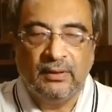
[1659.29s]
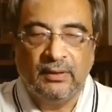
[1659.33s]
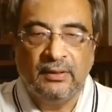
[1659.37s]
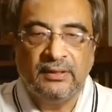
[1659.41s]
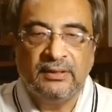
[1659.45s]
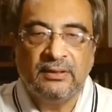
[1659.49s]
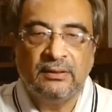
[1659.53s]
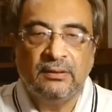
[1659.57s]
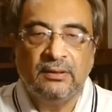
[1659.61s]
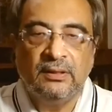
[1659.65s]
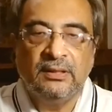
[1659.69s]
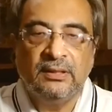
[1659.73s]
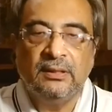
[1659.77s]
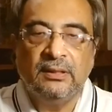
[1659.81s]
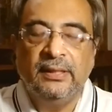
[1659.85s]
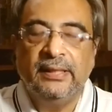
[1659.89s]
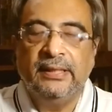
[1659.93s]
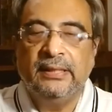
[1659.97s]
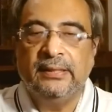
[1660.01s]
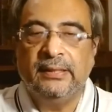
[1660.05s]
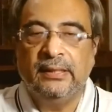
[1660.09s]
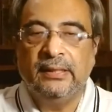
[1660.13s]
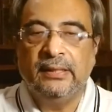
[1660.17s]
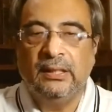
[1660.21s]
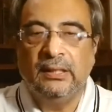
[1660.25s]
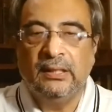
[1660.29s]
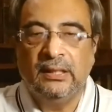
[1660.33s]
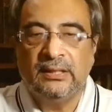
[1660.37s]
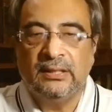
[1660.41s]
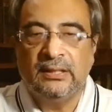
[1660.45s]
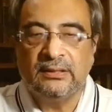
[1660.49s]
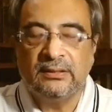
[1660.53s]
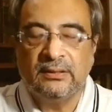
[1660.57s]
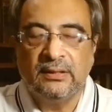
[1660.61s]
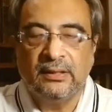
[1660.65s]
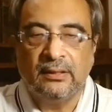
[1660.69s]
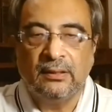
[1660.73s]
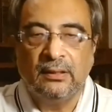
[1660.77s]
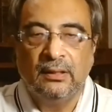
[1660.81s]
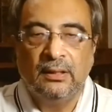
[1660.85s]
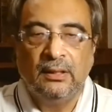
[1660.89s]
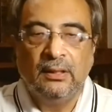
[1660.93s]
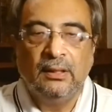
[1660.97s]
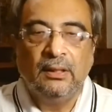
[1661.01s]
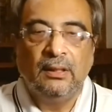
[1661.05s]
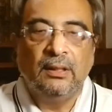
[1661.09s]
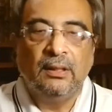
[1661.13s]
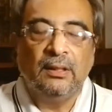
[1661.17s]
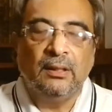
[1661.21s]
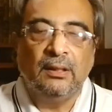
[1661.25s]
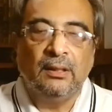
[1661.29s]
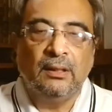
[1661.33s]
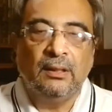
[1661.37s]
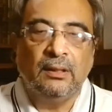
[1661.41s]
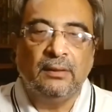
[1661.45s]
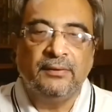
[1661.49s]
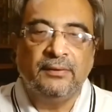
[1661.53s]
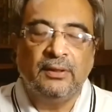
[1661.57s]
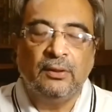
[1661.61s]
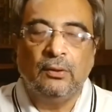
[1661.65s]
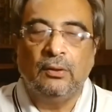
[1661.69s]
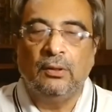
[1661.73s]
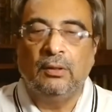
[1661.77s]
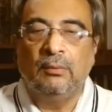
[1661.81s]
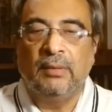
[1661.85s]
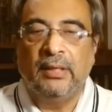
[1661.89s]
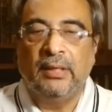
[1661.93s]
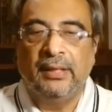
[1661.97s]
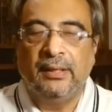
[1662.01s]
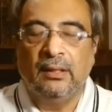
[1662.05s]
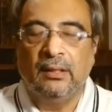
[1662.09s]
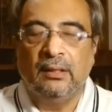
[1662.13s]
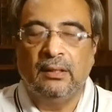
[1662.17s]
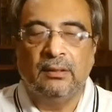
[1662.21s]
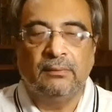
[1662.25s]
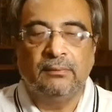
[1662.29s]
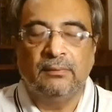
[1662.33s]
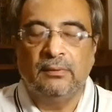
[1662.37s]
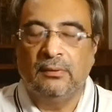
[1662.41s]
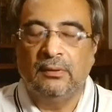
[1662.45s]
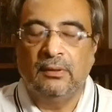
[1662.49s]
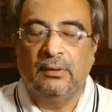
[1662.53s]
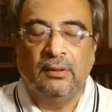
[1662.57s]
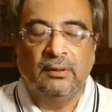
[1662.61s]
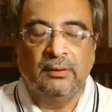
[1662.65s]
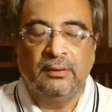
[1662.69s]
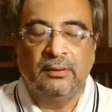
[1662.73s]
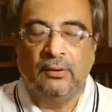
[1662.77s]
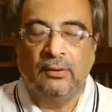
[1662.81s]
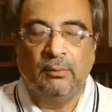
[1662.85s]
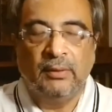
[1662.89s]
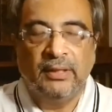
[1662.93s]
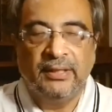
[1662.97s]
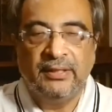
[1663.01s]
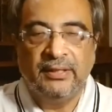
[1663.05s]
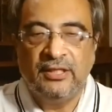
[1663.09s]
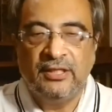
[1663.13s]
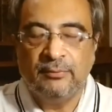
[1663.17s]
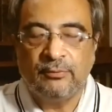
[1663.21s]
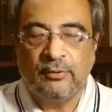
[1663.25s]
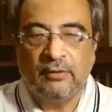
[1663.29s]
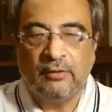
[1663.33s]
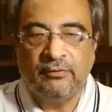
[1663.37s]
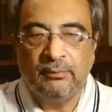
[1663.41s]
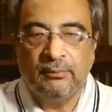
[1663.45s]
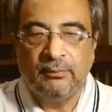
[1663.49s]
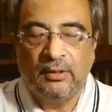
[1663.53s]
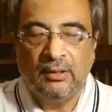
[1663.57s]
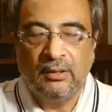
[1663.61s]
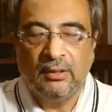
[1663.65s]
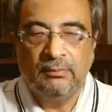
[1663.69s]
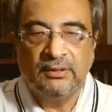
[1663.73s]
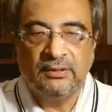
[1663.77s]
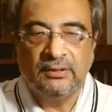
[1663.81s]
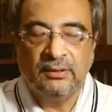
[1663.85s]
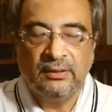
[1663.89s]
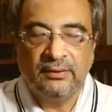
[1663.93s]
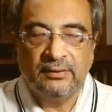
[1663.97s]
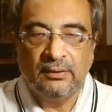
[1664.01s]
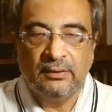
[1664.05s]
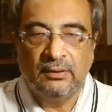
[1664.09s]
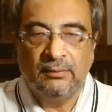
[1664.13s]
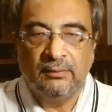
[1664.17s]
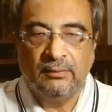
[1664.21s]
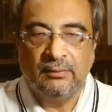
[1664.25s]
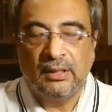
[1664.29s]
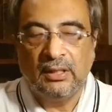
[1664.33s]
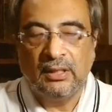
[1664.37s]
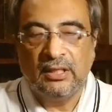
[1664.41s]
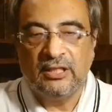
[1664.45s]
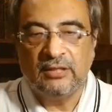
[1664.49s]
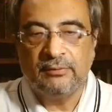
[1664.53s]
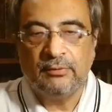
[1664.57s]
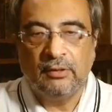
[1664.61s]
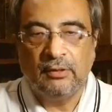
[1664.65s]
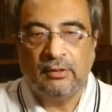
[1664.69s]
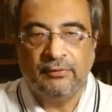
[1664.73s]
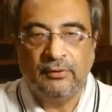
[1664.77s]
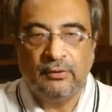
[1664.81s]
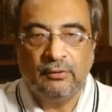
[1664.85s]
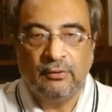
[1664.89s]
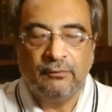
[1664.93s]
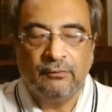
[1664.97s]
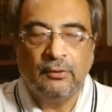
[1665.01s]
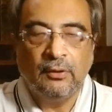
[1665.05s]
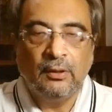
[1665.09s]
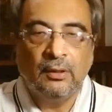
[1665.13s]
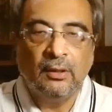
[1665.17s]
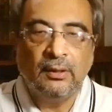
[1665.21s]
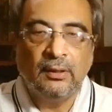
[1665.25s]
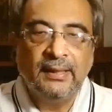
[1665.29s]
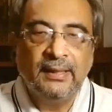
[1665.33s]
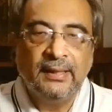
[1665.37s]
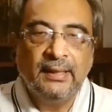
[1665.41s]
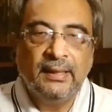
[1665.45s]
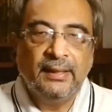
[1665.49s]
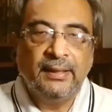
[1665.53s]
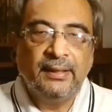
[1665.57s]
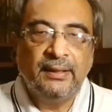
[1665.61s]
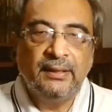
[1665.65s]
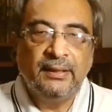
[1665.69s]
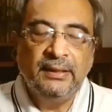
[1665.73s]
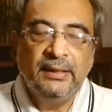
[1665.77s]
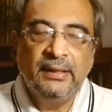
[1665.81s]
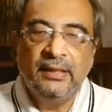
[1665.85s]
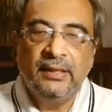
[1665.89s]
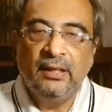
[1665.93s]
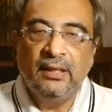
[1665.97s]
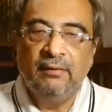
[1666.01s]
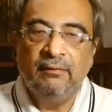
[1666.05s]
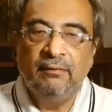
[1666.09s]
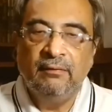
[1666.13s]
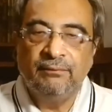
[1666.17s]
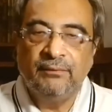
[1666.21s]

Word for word: It's just like telling us that uh, the Almighty, uh, the Almighty's Prophet Muhammad sallam, the last Prophet of God, he gave